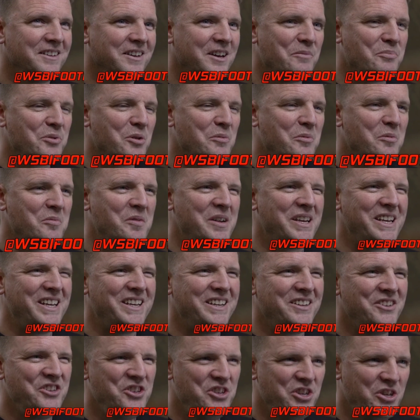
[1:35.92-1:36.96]
I probably
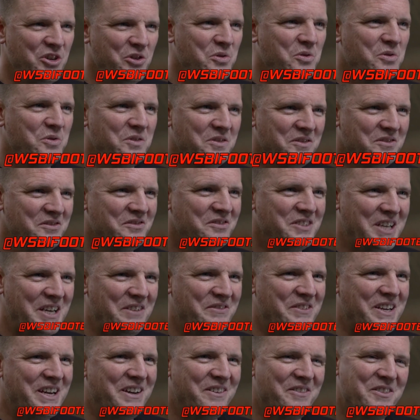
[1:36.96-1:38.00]
knew
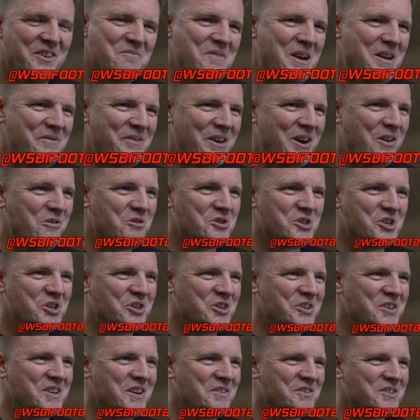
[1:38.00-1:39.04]
deep down that maybe I wasn't
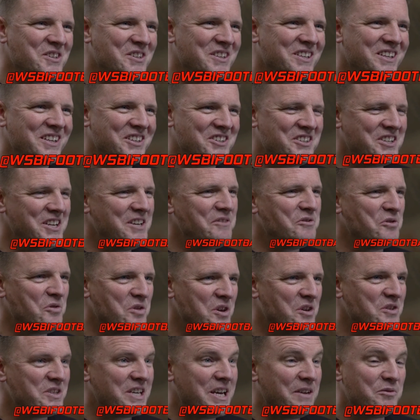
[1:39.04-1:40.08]
good enough to achieve all
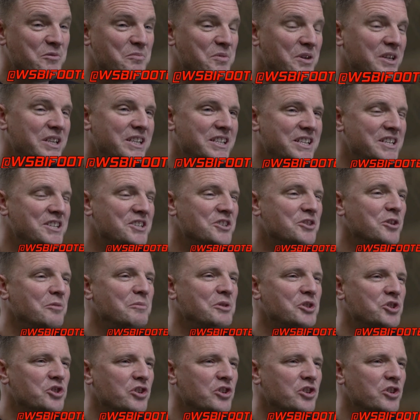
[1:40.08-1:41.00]
those aims, but didn't stop me